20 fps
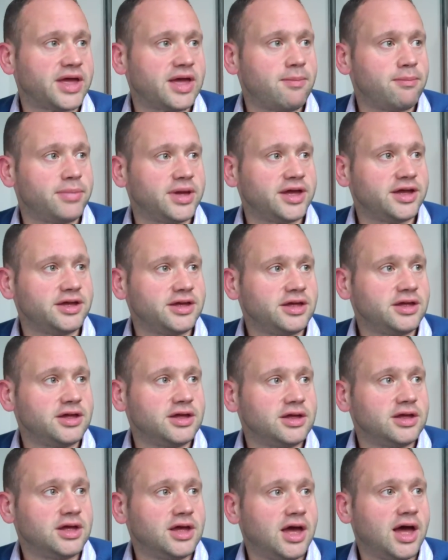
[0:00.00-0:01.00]
at B M B,
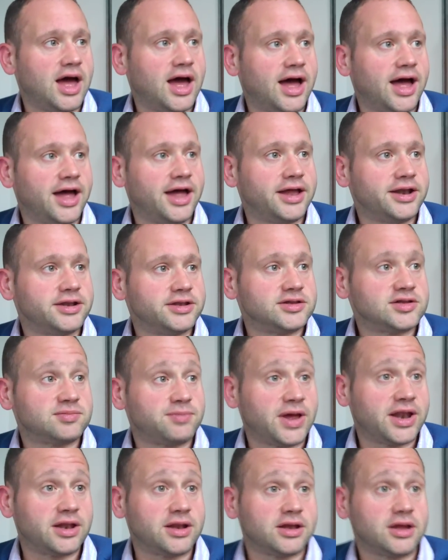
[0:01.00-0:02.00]
and
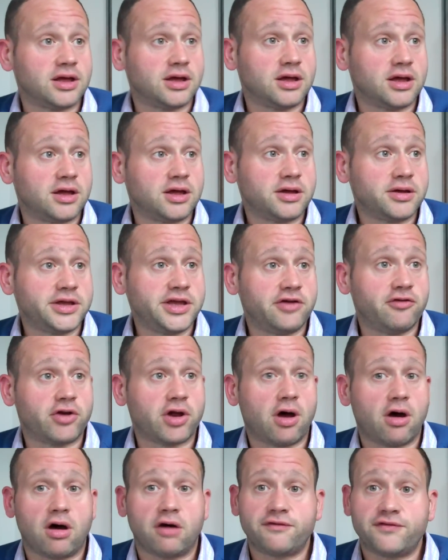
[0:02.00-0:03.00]
spent a year
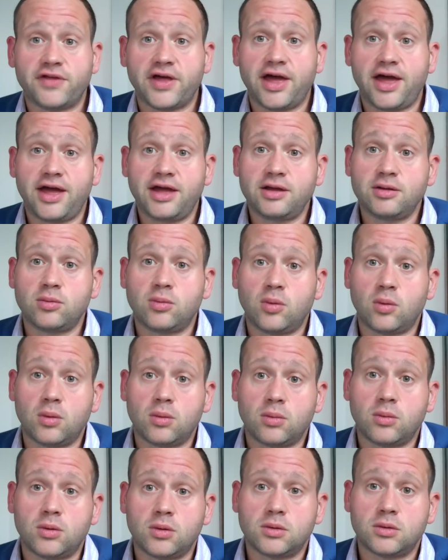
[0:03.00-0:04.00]
and a half there.
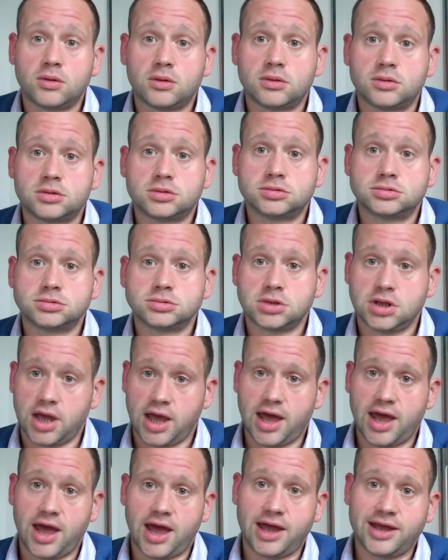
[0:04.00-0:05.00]
Back working with Trevor?
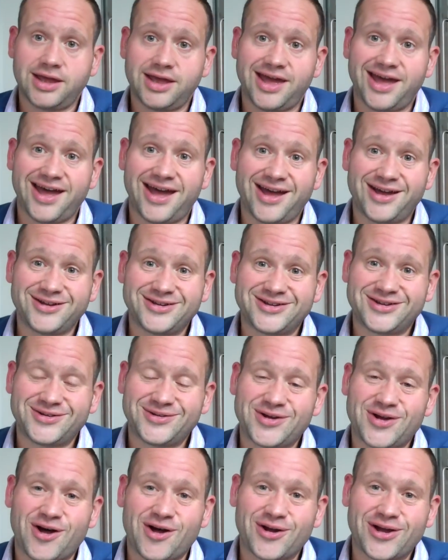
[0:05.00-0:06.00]
Yeah, yeah.
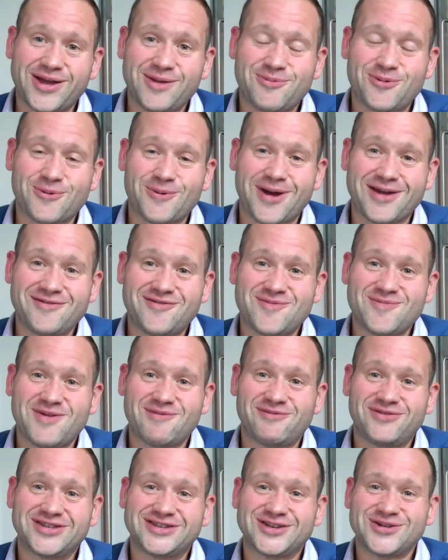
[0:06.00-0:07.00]
Can't keep away from
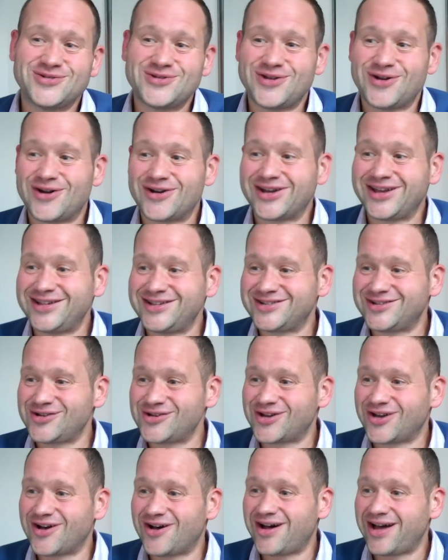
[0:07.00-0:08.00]
him for too long. He's a
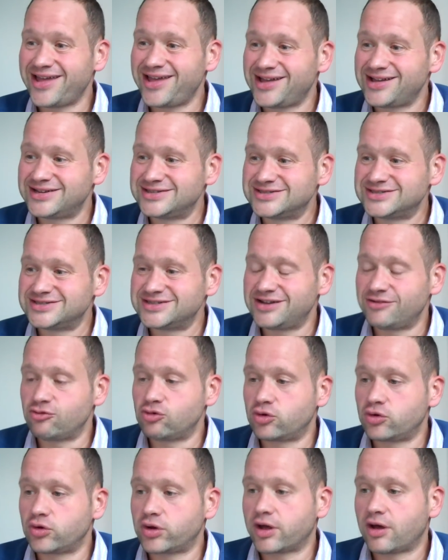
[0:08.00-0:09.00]
good guy. They're
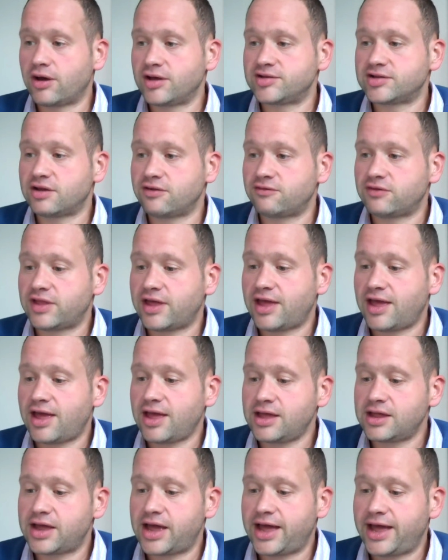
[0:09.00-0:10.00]
all good guys over
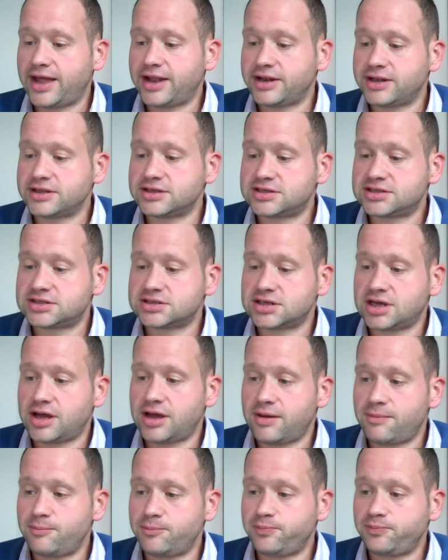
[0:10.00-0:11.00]
there. And.
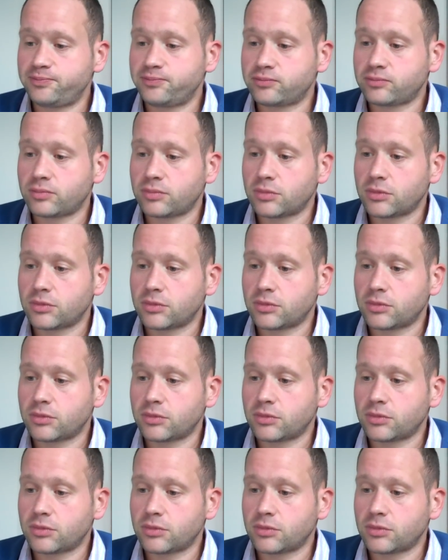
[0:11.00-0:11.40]
Um,